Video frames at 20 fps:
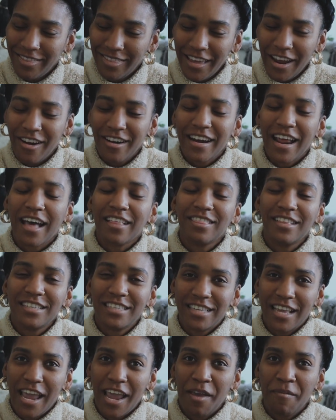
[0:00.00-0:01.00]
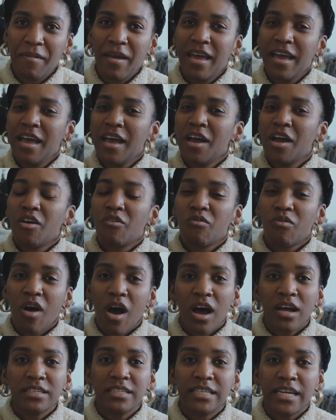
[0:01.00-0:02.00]
They are not the same.
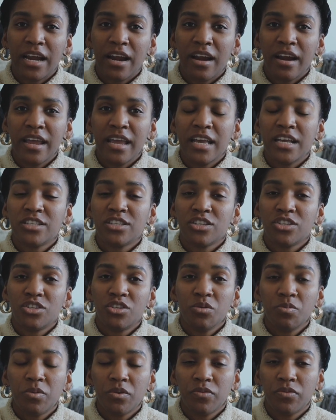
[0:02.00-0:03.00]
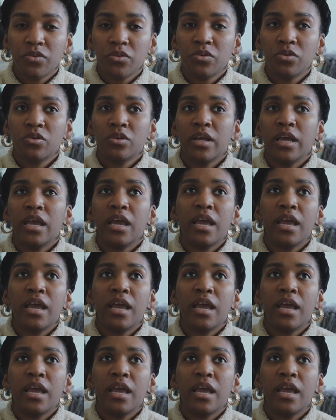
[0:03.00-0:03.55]
Raw dairy is a superfood.